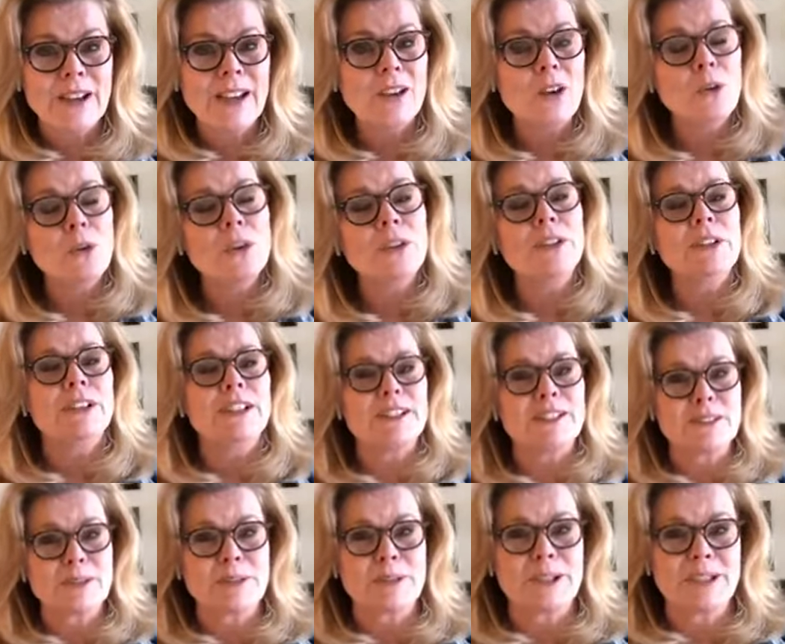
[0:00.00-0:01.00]
Oh, good,
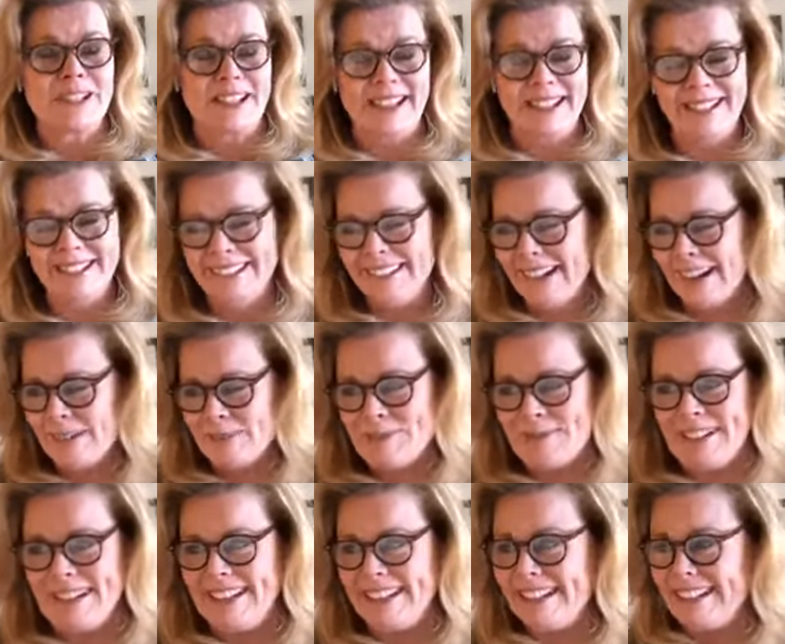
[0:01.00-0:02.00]
it's working. I
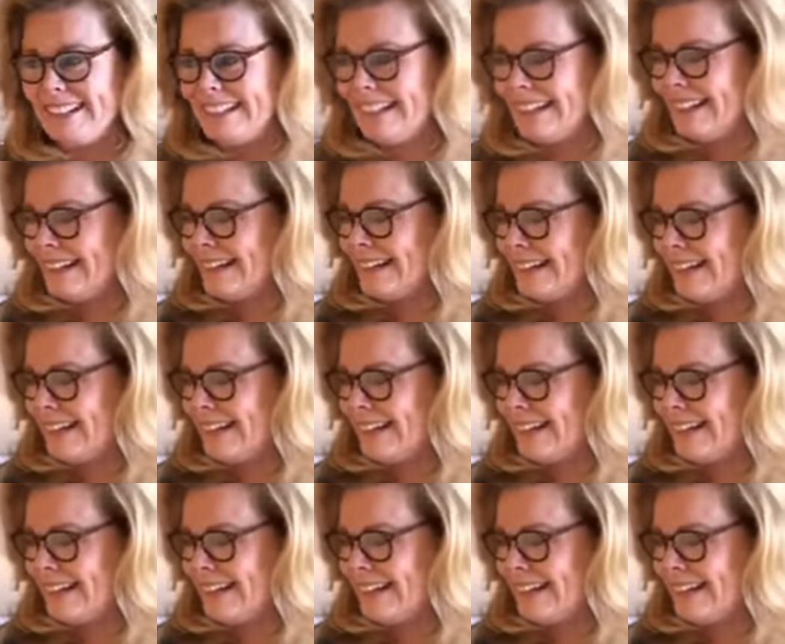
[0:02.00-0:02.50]
mean,